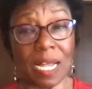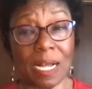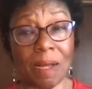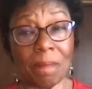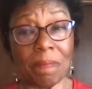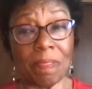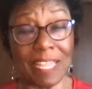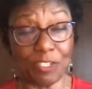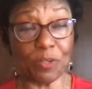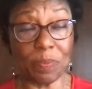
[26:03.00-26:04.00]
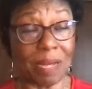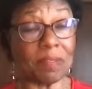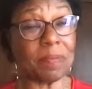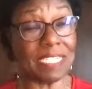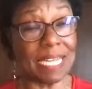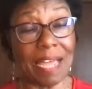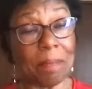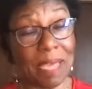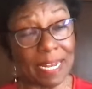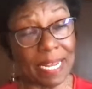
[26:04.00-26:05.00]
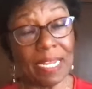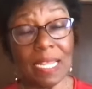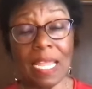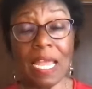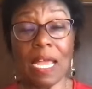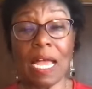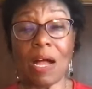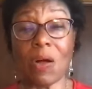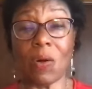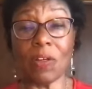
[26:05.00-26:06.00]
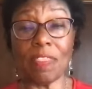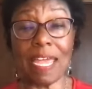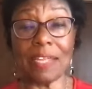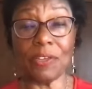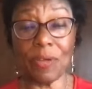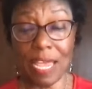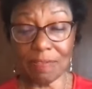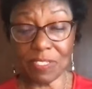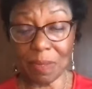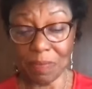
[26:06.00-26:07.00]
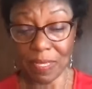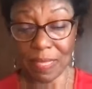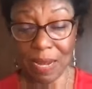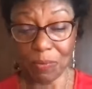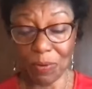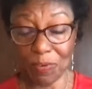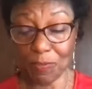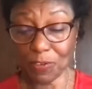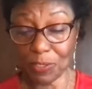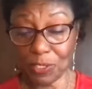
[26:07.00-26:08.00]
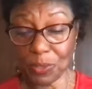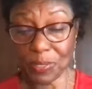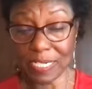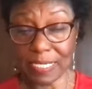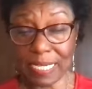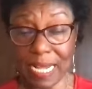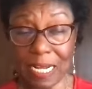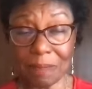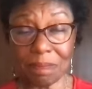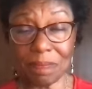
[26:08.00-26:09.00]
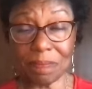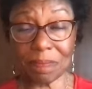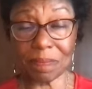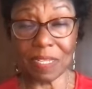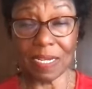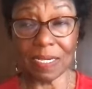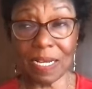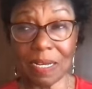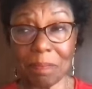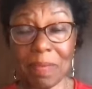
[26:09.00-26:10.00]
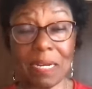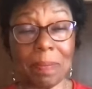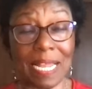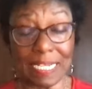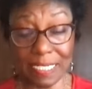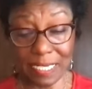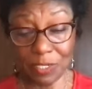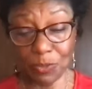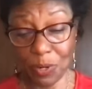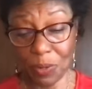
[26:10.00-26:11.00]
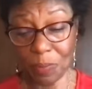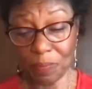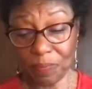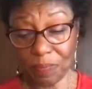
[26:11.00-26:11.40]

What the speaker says: that you're probably diabetic, or that you have something that we refer to as metabolic syndrome.